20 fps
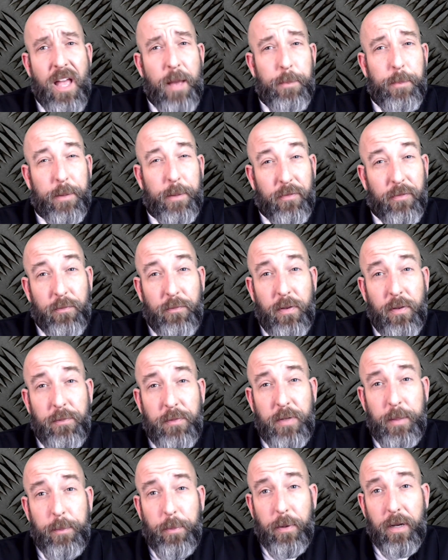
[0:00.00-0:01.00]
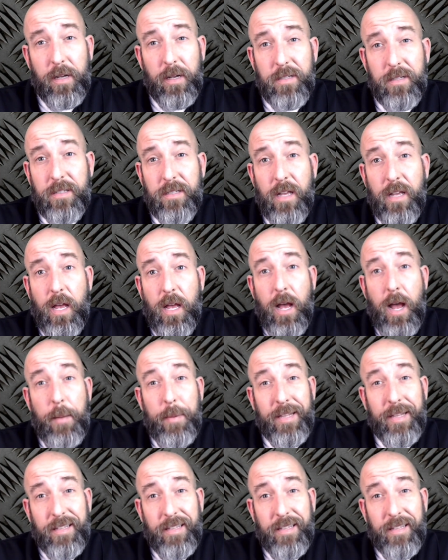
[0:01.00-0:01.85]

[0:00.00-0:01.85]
But for 50 bucks, I mean,